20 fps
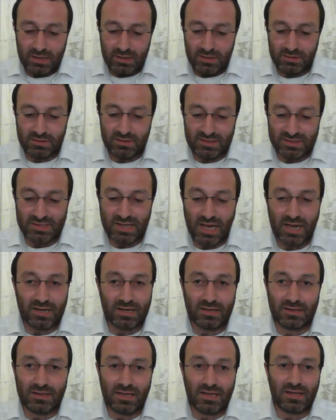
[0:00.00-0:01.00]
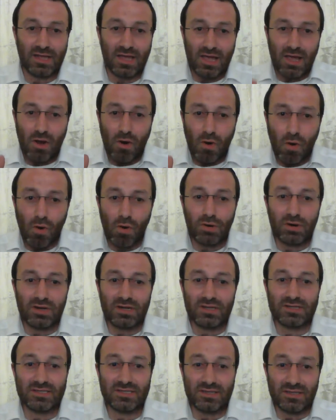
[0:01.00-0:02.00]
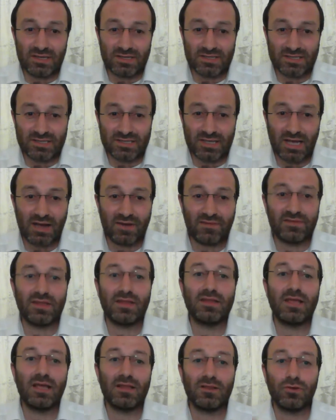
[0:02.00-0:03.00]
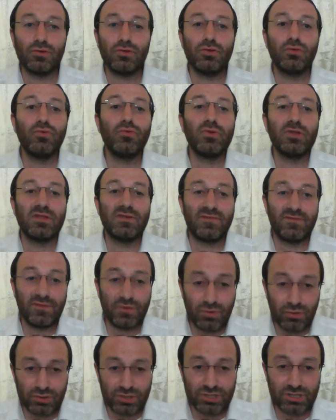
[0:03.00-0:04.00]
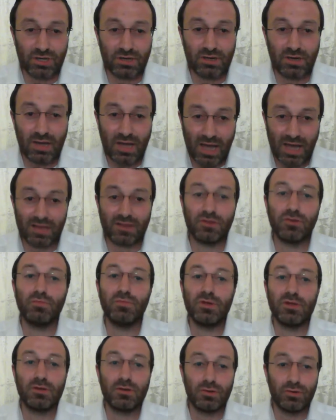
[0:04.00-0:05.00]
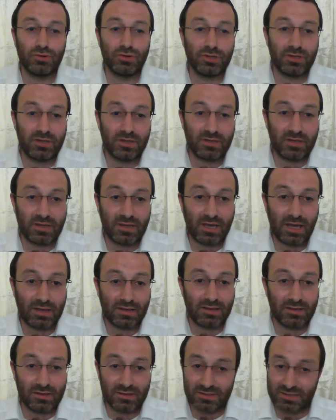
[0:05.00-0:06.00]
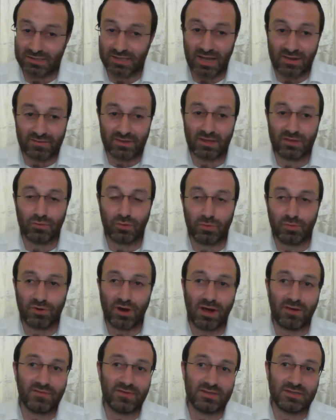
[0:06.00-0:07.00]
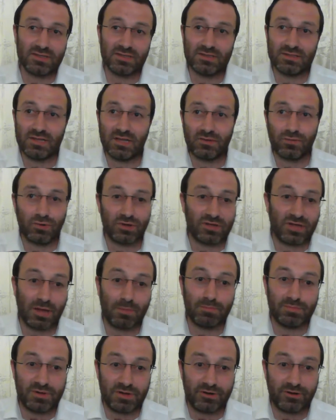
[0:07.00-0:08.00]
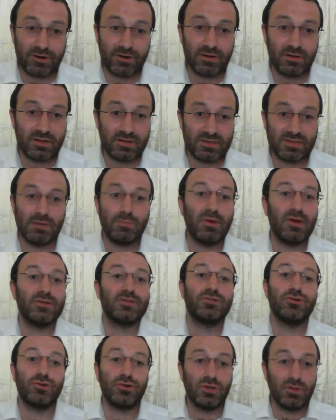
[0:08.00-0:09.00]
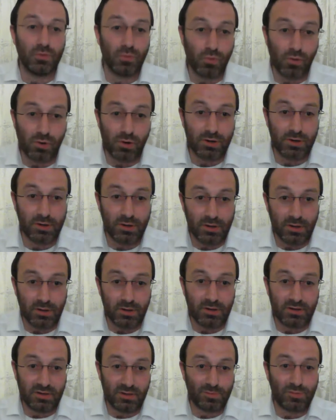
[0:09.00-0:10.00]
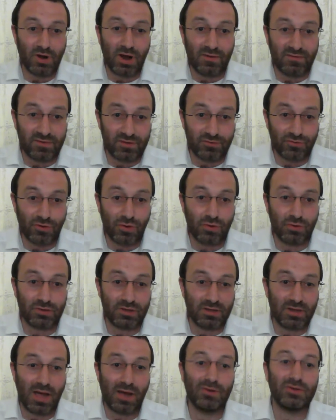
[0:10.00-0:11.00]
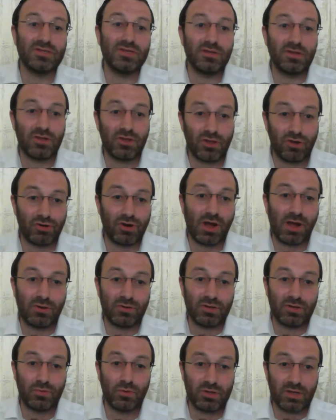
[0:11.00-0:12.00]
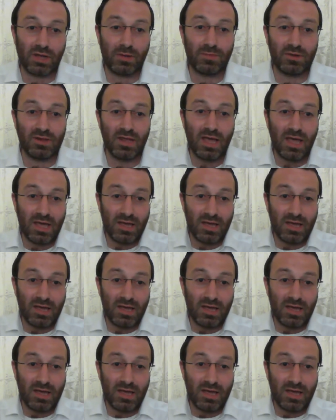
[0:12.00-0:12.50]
decided that only the stuff that had to do with the future had to be included in the canon. Stuff that were prophecies that were temporary, let's say about certain war the prophet wrote and how it's going to turn out and what happened,